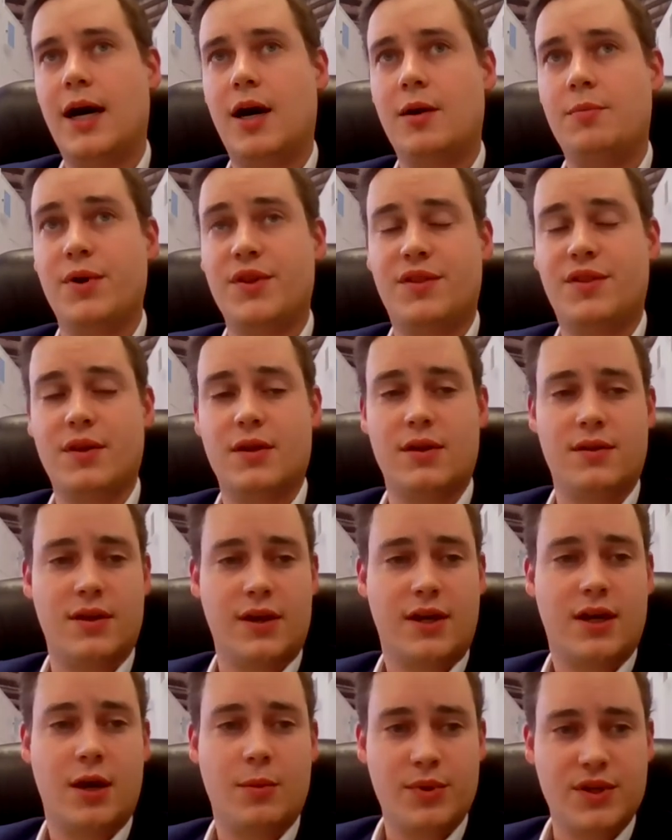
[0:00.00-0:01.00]
but the
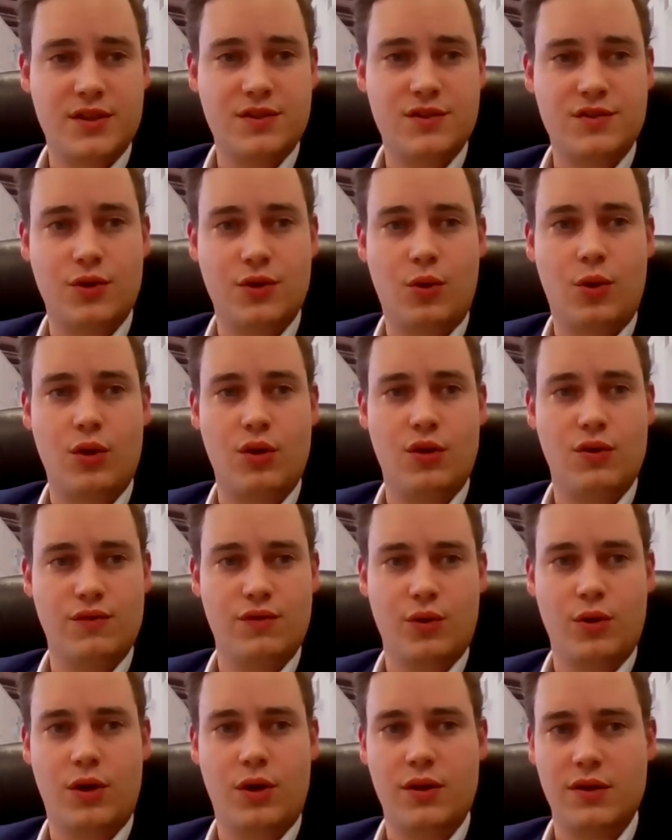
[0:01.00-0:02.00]
company's goal
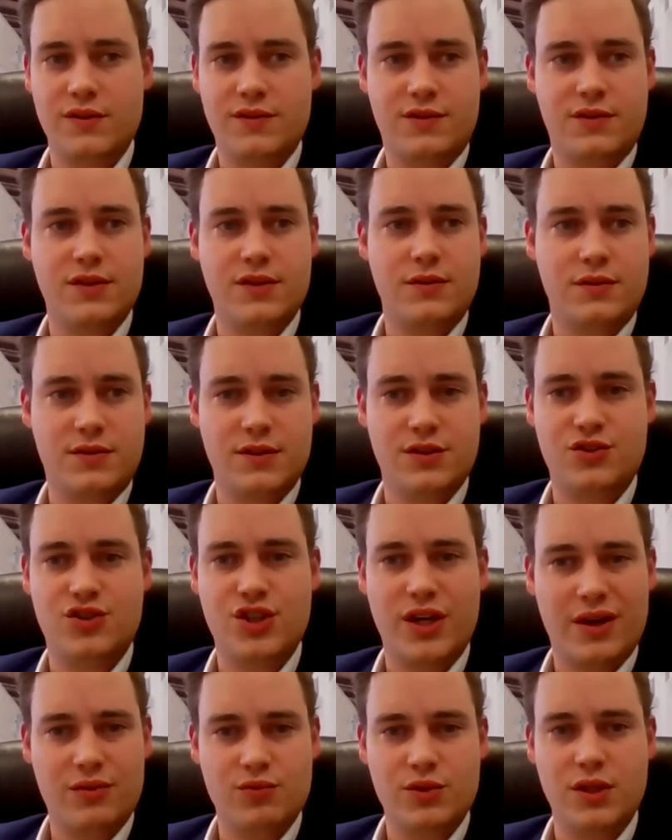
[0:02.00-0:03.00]
overall is to
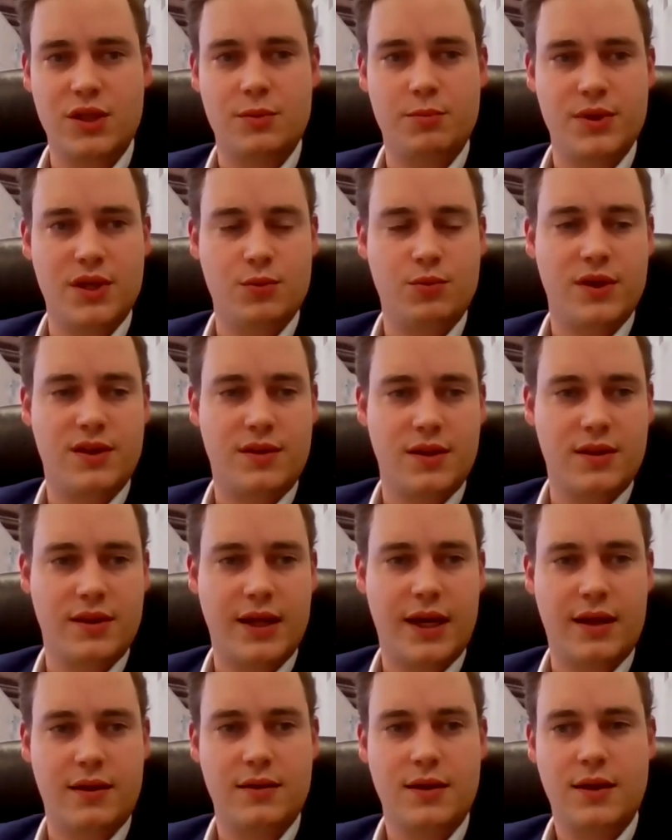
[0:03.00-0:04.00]
generally be within
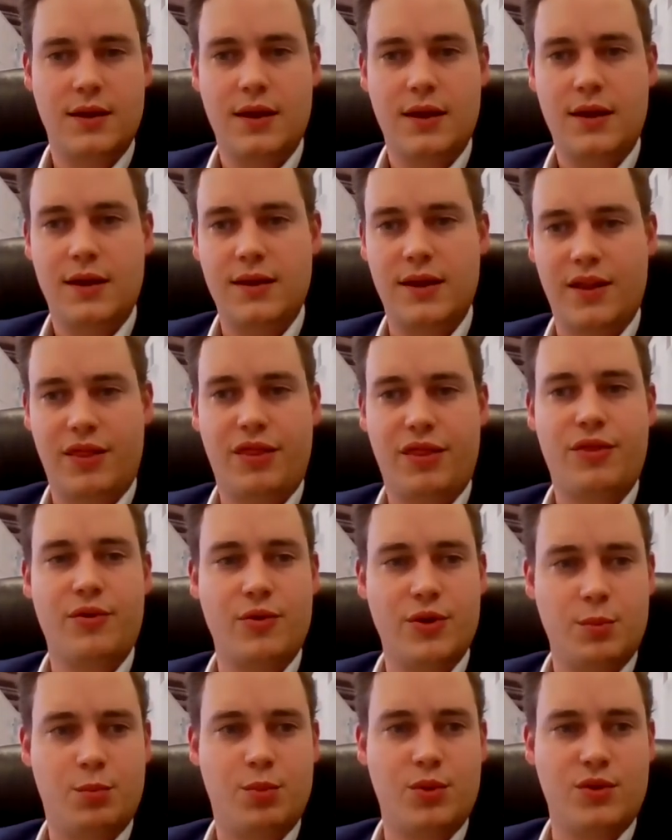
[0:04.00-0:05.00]
that
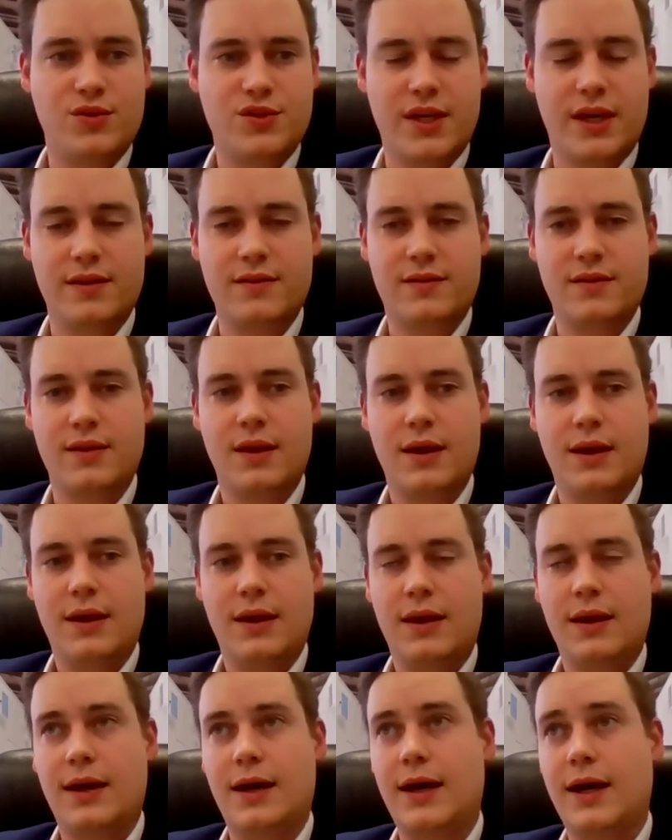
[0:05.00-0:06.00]
30%.
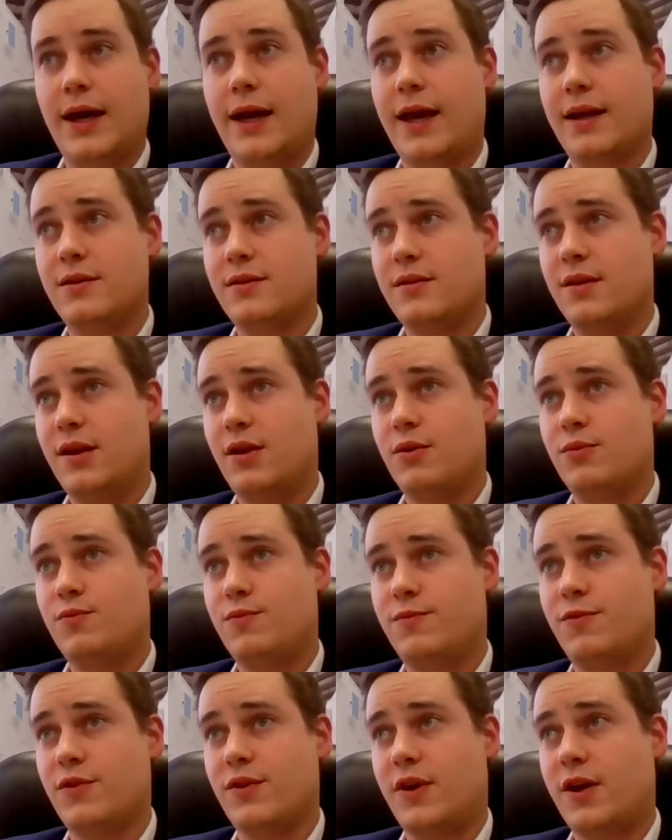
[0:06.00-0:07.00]
And
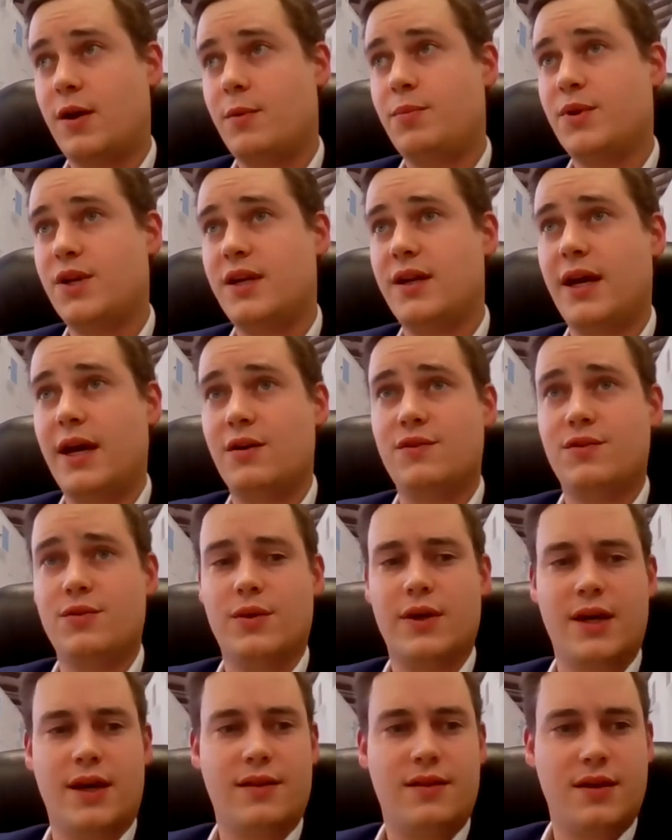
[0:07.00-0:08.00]
for the company now
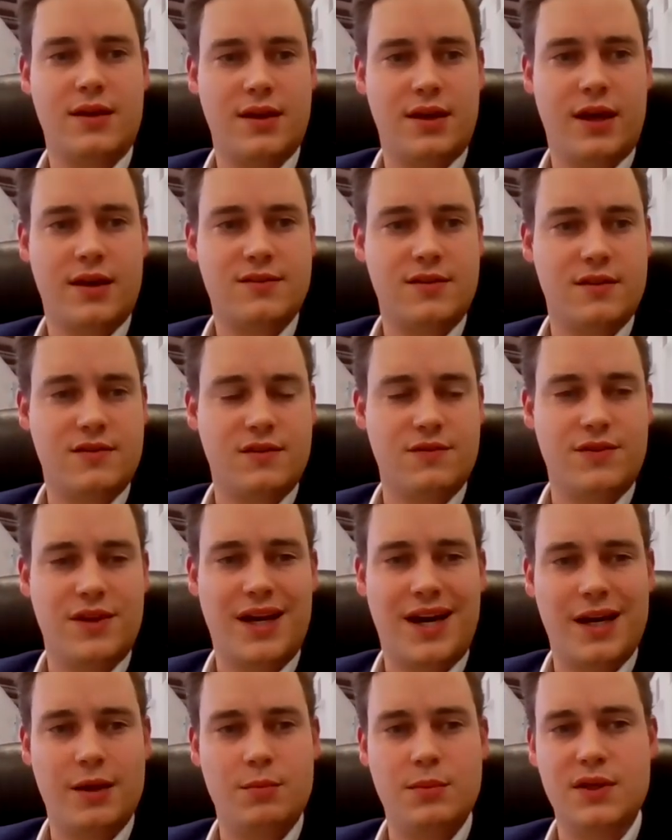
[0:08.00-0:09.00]
doing, I think, in excess of
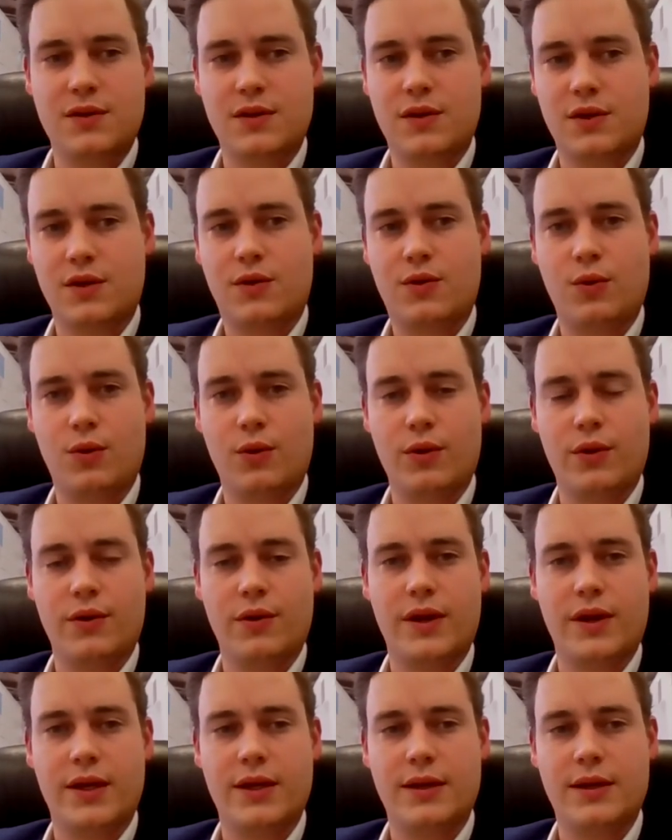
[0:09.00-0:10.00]
$9 million a
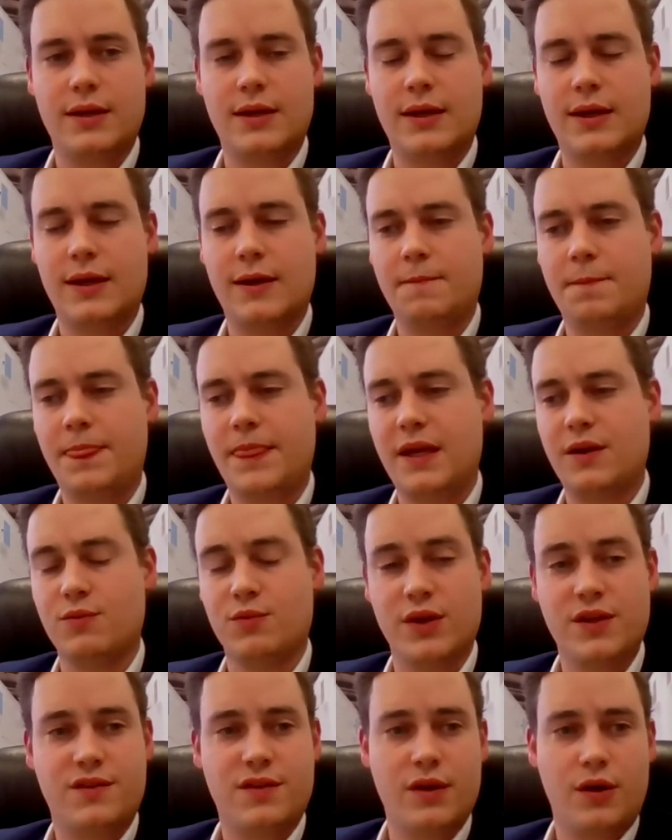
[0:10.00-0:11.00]
quarter in
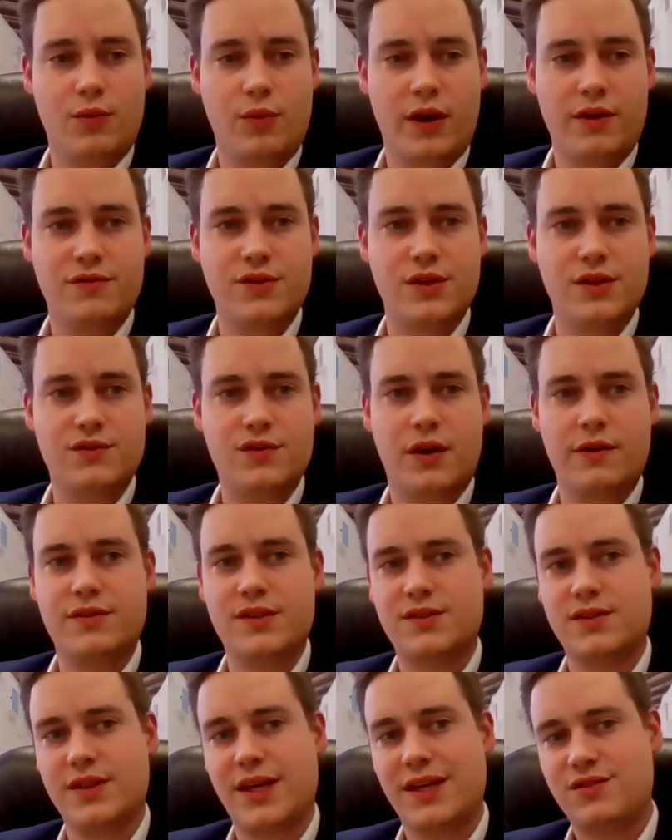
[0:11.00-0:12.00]
retail revenues,
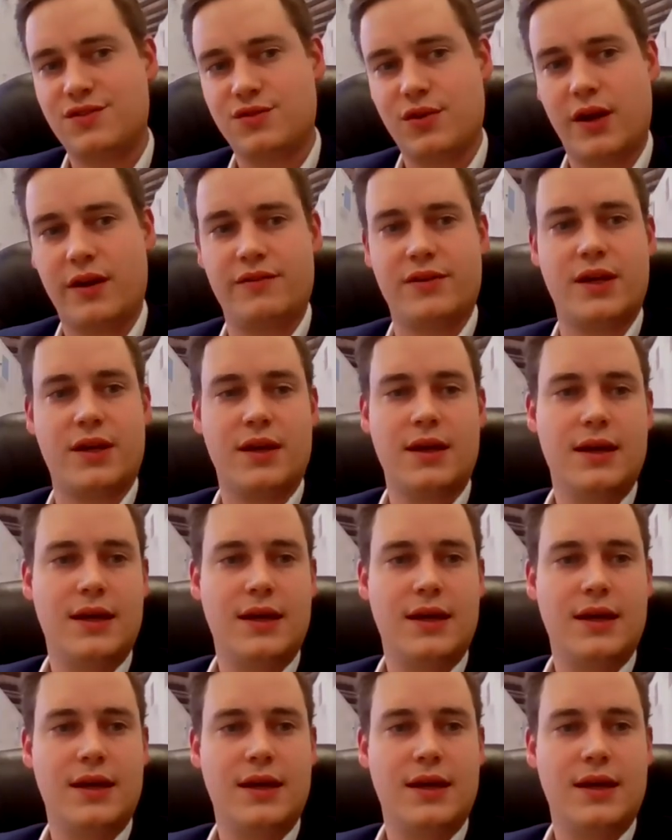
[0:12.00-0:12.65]
obviously that's driving